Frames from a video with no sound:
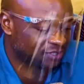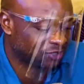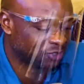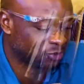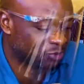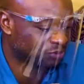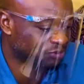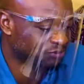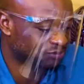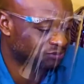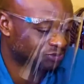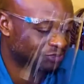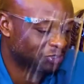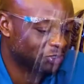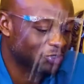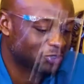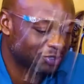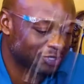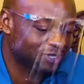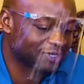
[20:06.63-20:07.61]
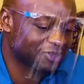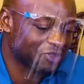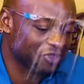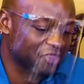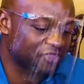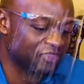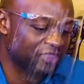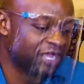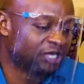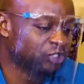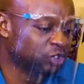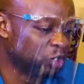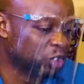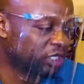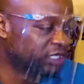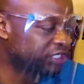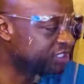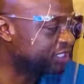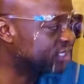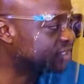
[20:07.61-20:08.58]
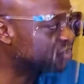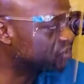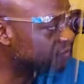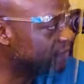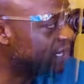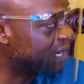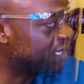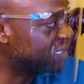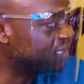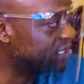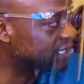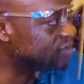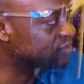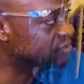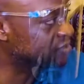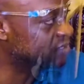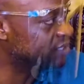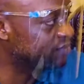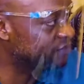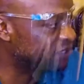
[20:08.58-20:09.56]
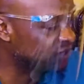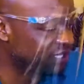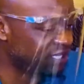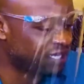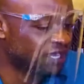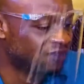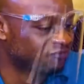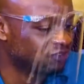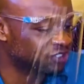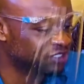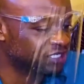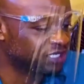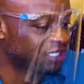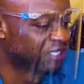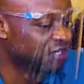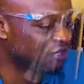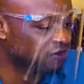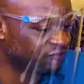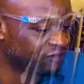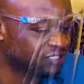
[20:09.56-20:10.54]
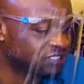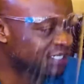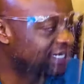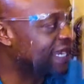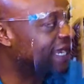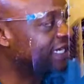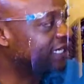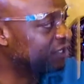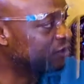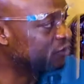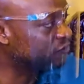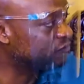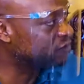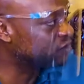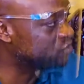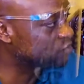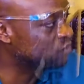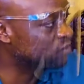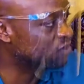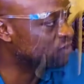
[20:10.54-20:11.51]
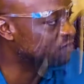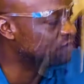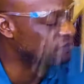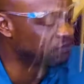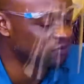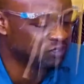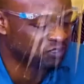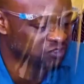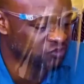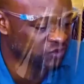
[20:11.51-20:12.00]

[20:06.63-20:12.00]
you know that knowledge has to be handed down to them, and they have to take care of it and hand it over to other people